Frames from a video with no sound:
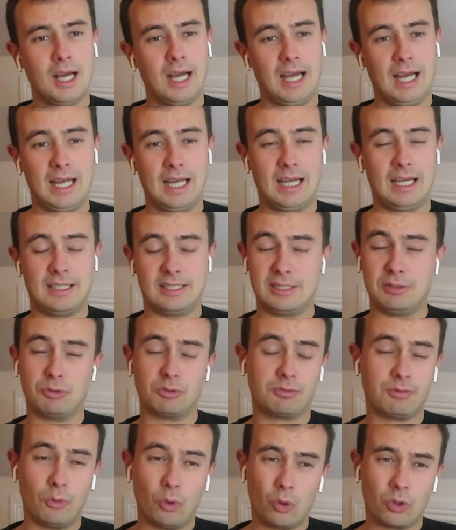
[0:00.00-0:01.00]
And he
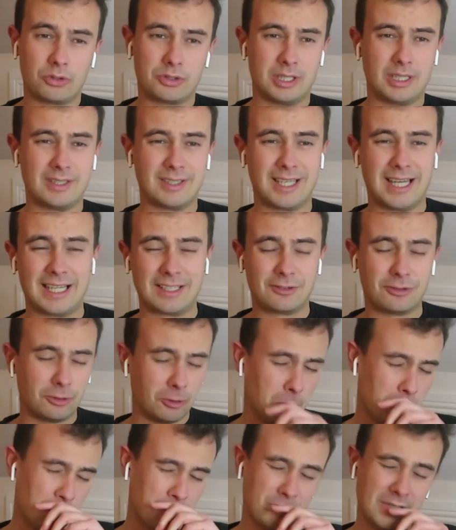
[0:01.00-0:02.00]
was fourth in that.
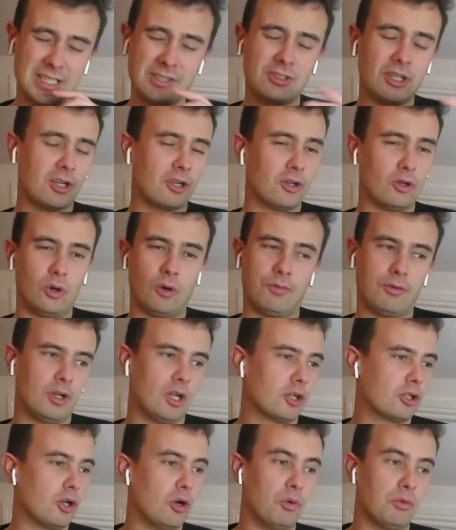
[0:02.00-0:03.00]
So he's got an awful
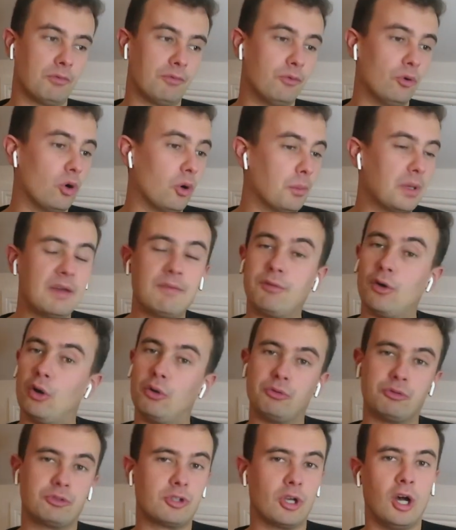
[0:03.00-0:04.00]
lot going for him. If
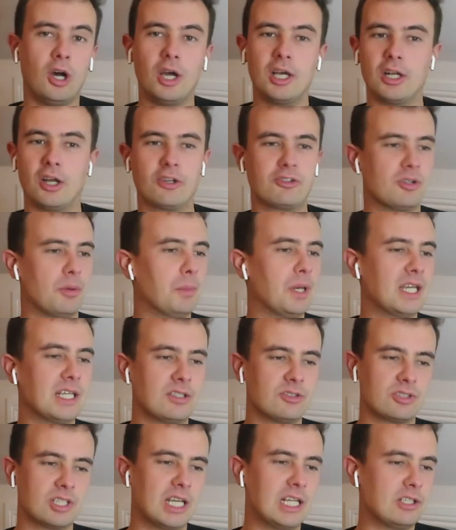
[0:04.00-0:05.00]
I was to highlight a
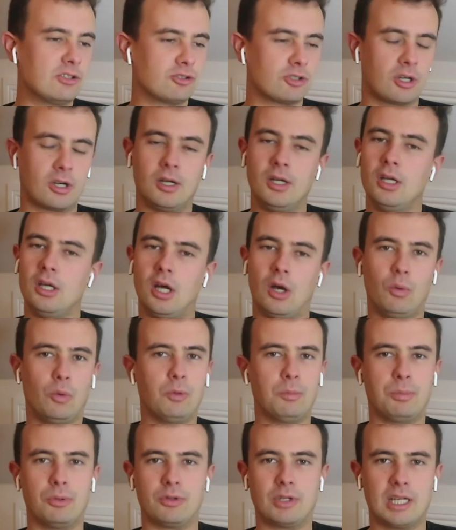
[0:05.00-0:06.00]
main danger, I
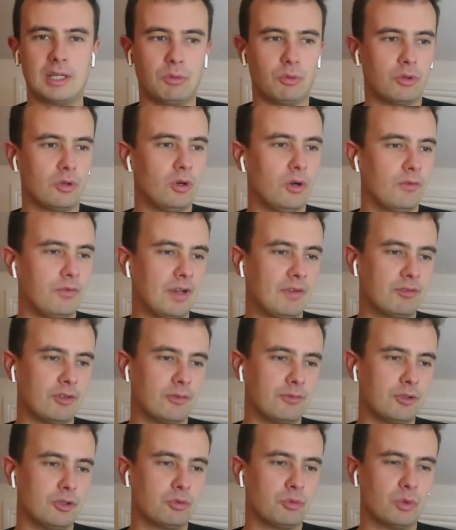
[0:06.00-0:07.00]
wouldn't put anyone off having
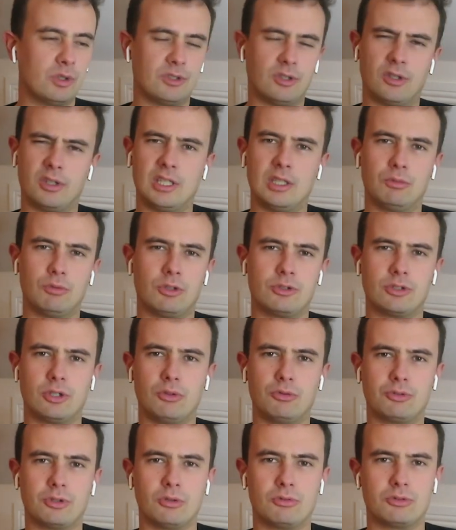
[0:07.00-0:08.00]
a few quid on Il
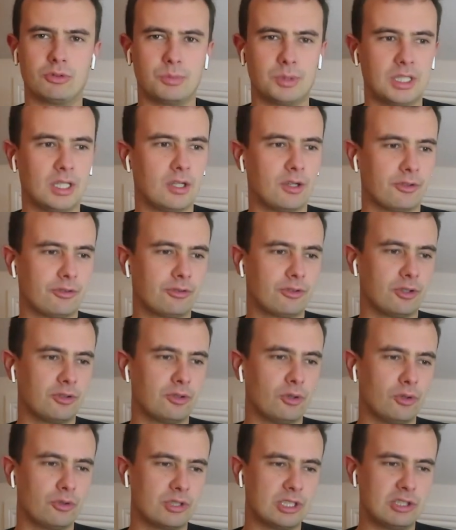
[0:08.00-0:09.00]
Redotto, to be honest. I
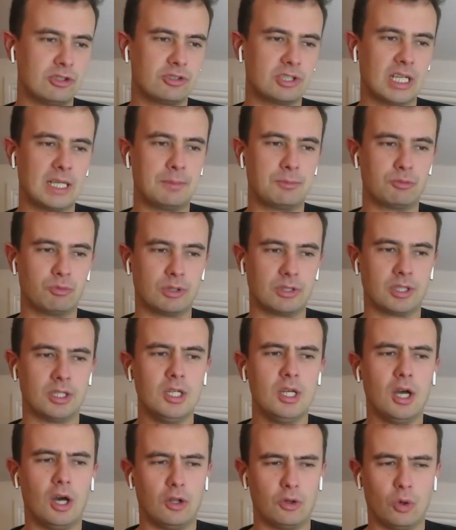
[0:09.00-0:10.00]
thought he shaped with
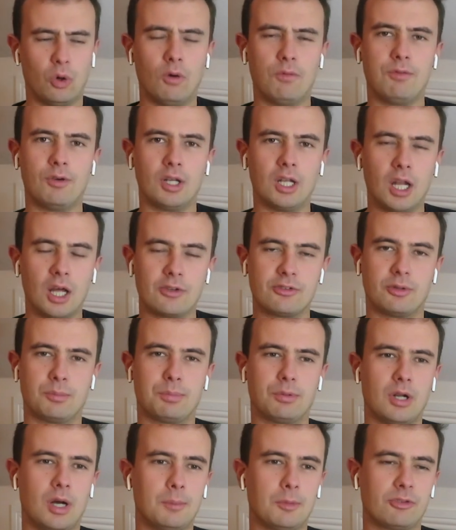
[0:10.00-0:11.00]
an awful lot
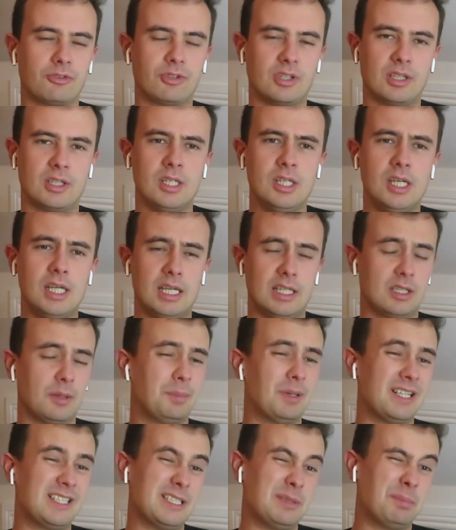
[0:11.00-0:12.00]
of promise in
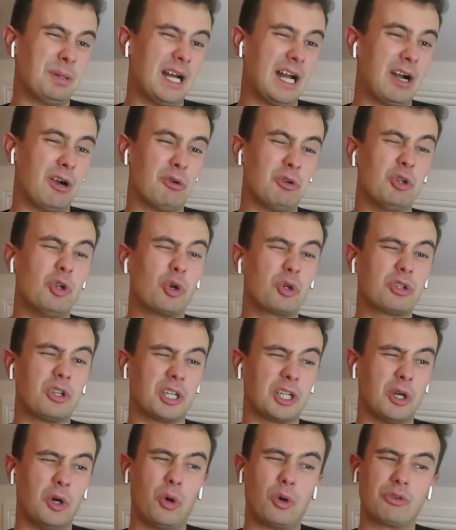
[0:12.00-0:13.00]
the Paddy Power. Looked
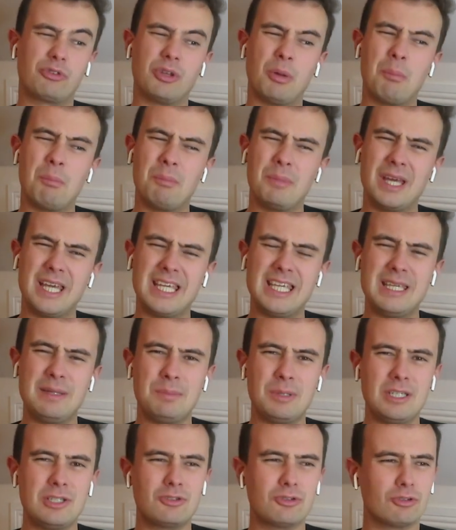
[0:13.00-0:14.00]
like a horse that
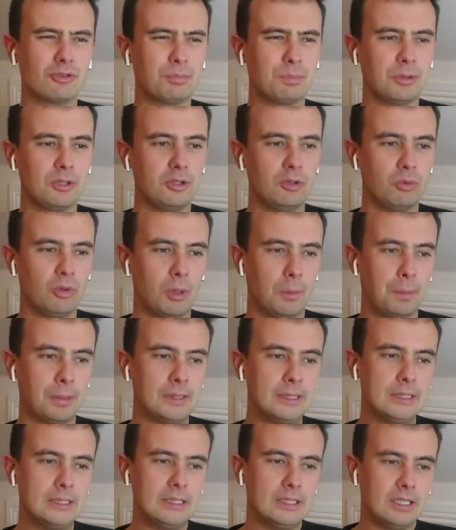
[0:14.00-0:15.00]
maybe just blew
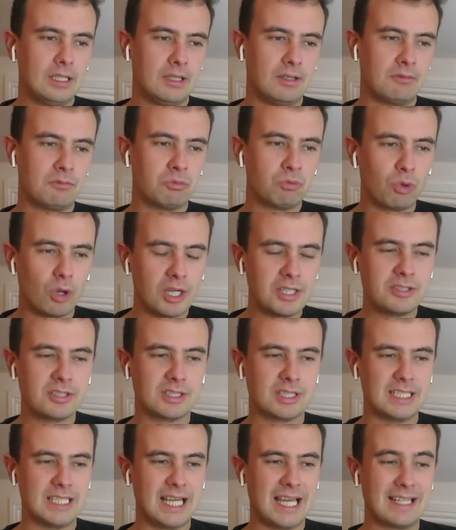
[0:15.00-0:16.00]
up right
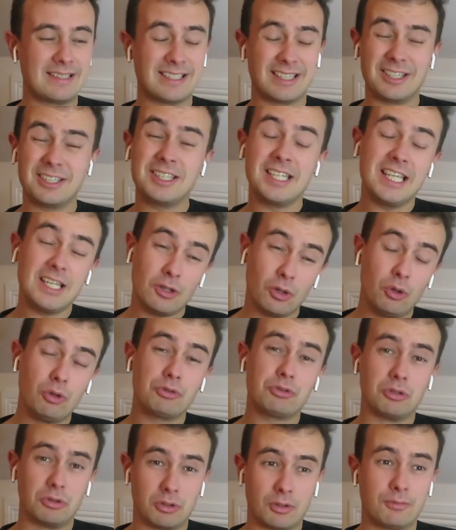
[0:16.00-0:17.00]
at the end. And I think
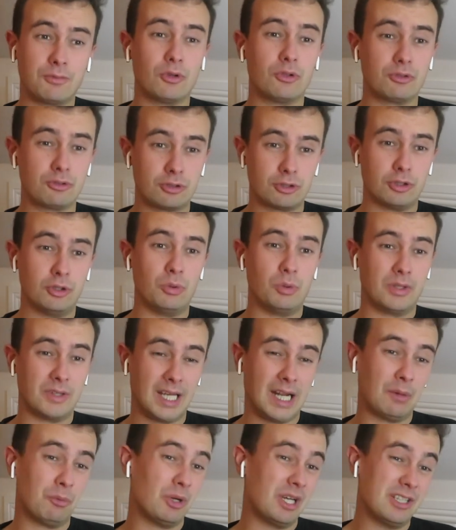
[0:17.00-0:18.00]
also the front two
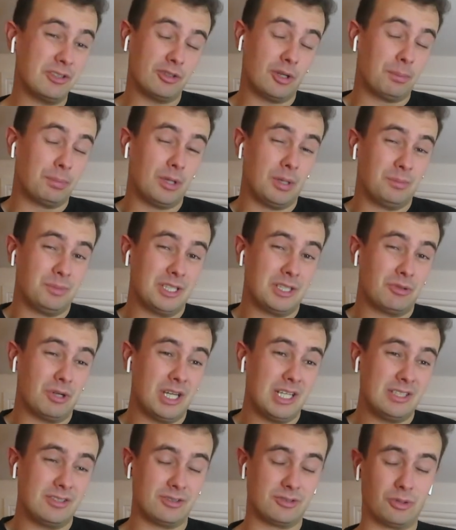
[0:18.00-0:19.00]
in that race are probably
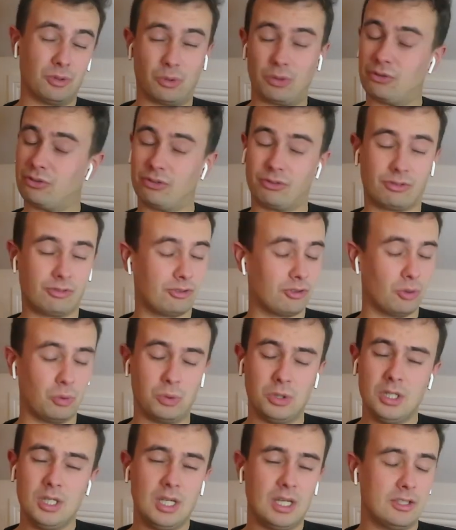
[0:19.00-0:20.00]
graded horses.
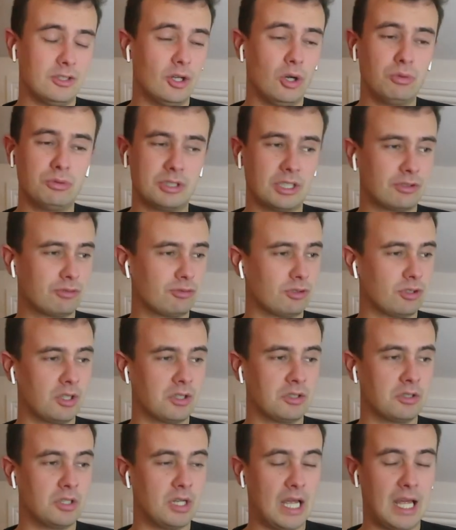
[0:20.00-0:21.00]
So no
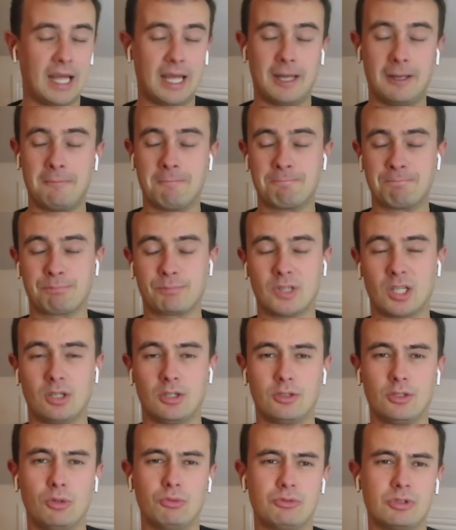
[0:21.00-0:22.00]
disregard
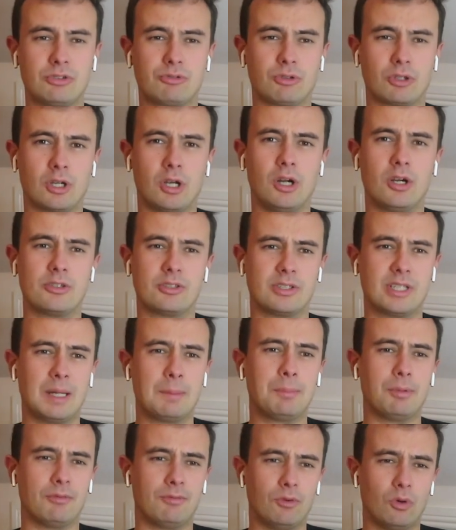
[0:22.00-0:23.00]
in
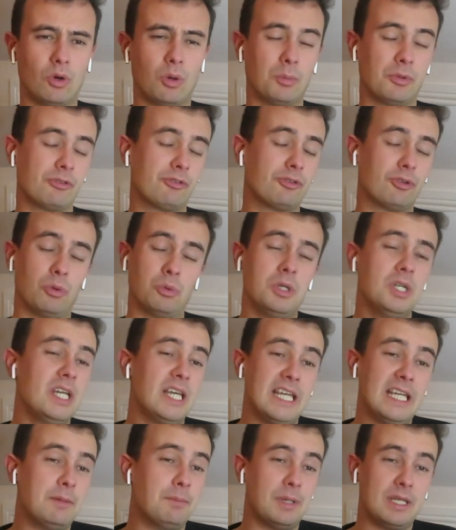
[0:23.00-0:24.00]
that performance. So
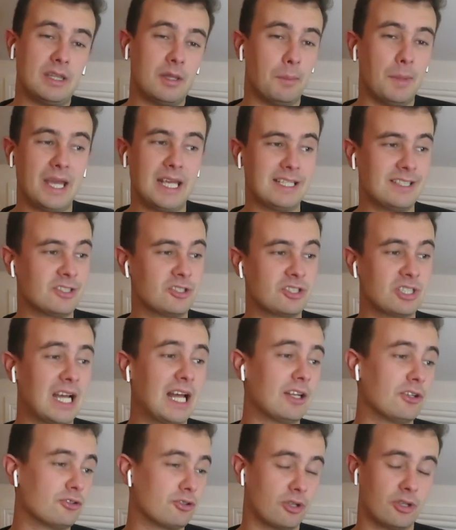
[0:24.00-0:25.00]
he'd be the main
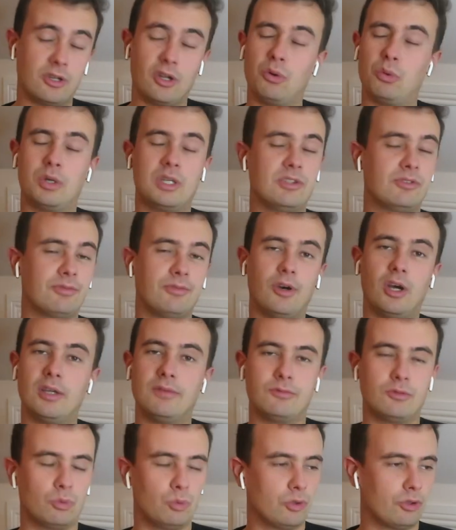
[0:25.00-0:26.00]
challenger. I know he's
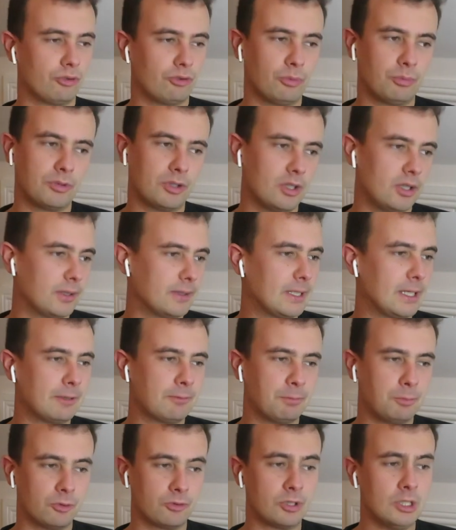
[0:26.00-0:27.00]
5-1 or something like
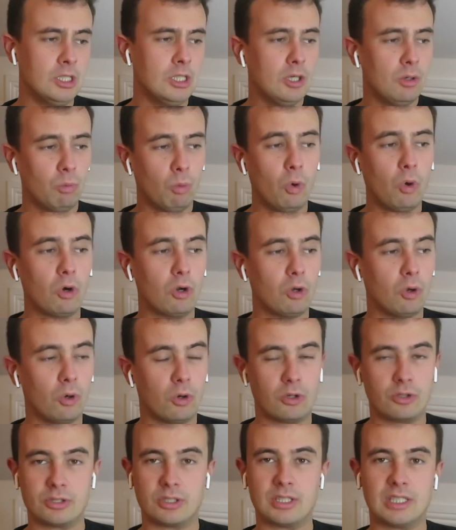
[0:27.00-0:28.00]
that. But
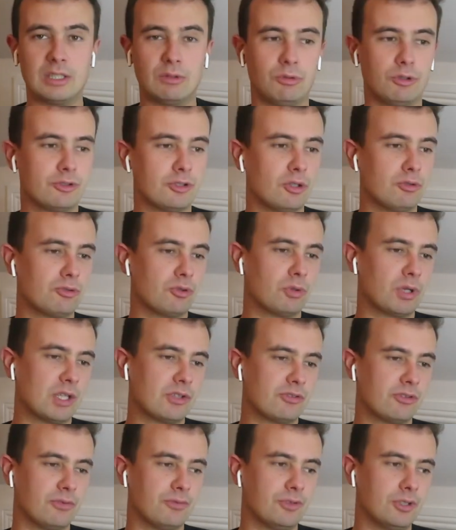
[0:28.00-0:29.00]
Warlord and Il Redotto
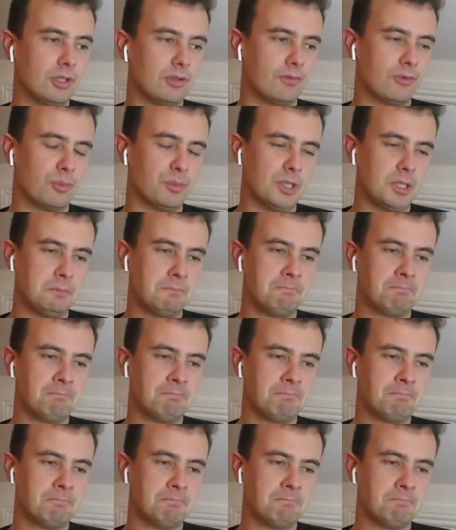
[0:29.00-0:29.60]
against the field for me.